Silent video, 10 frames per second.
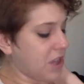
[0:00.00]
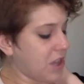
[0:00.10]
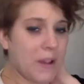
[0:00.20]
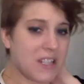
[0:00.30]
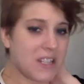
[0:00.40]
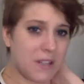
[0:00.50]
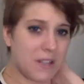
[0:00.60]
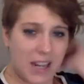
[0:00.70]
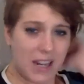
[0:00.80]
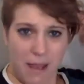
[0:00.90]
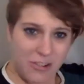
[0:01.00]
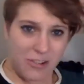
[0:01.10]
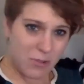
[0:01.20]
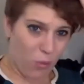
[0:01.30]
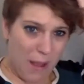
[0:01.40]
there will be some exciting
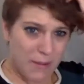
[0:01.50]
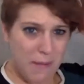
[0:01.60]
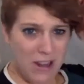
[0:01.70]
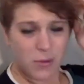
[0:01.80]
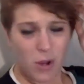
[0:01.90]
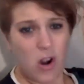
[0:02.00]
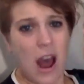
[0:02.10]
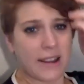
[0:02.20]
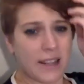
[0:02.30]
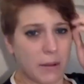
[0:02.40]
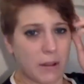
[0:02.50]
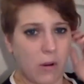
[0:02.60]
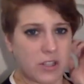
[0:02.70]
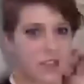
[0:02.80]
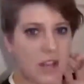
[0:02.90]
matchups. The Rams matchups are not going to be the
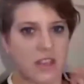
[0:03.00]
most exciting.